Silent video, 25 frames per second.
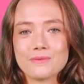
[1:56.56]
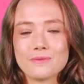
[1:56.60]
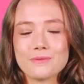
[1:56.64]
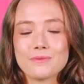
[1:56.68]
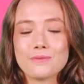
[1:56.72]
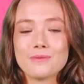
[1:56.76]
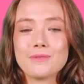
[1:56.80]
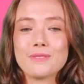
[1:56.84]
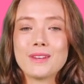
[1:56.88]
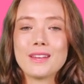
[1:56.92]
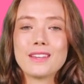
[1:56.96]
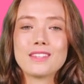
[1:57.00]

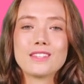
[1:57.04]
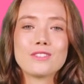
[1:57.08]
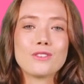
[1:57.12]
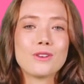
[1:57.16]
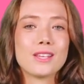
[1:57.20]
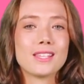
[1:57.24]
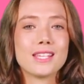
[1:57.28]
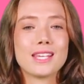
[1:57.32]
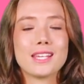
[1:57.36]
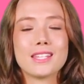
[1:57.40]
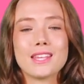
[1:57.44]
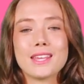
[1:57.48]
This
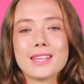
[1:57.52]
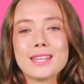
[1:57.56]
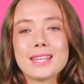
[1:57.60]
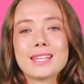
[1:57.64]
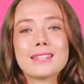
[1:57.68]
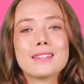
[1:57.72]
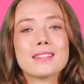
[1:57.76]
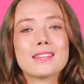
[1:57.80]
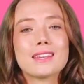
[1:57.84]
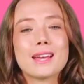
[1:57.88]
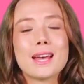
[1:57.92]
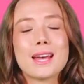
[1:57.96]
strategic
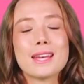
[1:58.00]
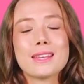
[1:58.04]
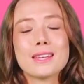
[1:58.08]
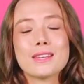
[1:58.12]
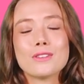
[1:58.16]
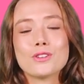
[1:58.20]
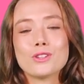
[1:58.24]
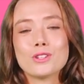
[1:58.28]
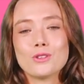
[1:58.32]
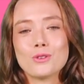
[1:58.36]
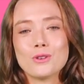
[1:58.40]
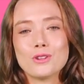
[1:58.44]
insight
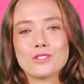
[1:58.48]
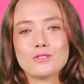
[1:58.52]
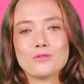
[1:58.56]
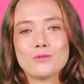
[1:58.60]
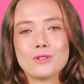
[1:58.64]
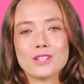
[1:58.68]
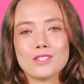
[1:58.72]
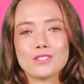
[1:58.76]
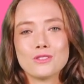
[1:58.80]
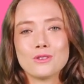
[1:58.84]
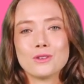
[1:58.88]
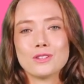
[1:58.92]
ensures
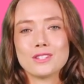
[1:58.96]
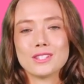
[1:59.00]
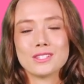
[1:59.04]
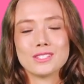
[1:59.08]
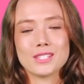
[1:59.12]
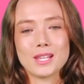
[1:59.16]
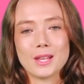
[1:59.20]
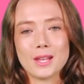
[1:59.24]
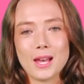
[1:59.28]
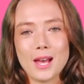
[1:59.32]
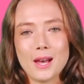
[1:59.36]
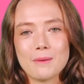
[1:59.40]

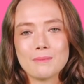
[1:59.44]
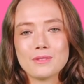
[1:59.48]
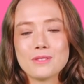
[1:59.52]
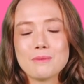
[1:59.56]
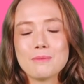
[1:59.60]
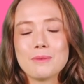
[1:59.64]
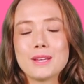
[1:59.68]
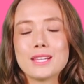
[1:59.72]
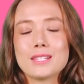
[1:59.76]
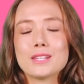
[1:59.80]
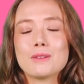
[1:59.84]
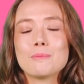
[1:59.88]
resources are
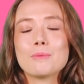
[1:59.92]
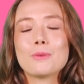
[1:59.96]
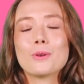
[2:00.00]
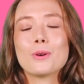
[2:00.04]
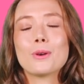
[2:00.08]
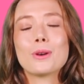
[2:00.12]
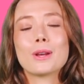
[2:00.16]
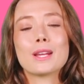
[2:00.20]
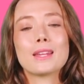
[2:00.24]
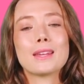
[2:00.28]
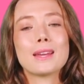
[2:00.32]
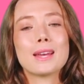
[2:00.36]
optimally
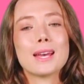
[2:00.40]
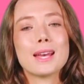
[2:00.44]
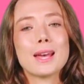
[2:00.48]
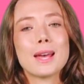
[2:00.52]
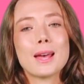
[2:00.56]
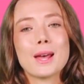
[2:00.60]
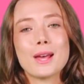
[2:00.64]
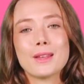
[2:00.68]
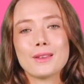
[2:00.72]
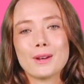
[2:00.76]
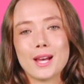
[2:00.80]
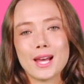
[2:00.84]
deployed,
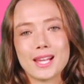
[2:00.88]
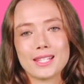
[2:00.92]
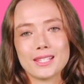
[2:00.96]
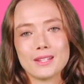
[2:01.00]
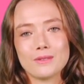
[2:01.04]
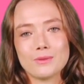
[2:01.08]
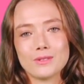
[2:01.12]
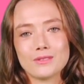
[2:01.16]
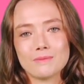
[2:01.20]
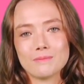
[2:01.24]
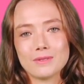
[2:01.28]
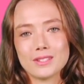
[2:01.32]

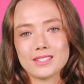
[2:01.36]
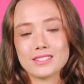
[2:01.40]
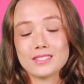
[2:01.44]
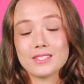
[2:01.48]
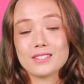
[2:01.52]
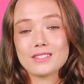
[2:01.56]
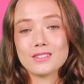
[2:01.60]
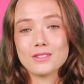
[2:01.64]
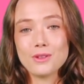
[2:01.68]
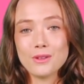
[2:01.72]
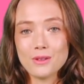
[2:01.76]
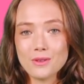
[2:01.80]
aligning with
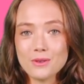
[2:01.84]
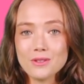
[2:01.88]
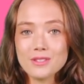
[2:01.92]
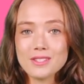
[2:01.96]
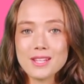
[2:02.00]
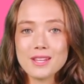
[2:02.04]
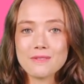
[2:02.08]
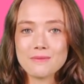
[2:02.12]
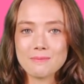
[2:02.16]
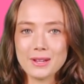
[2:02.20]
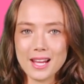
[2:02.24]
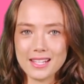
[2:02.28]
business goals
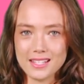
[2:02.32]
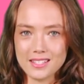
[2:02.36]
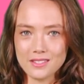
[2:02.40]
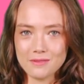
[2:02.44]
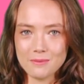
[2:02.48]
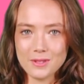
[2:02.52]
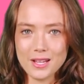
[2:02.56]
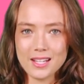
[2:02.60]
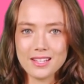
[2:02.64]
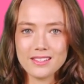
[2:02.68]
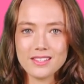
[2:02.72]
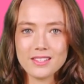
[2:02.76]
and
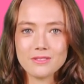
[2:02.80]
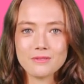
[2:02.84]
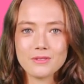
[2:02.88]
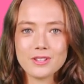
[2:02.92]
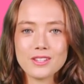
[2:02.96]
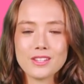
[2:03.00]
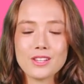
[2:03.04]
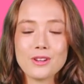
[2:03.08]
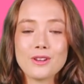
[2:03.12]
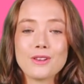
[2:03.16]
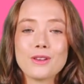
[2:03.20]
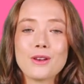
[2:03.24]
maximizing
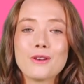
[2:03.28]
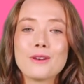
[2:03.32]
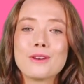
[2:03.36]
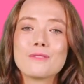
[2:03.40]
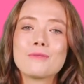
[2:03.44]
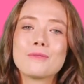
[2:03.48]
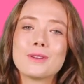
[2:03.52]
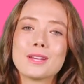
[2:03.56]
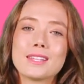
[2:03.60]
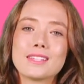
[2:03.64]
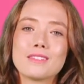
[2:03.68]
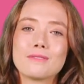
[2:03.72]
return on
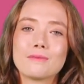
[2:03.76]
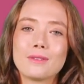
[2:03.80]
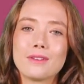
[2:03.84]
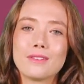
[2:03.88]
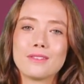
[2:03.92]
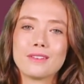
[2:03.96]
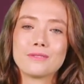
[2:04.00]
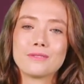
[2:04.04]
investment.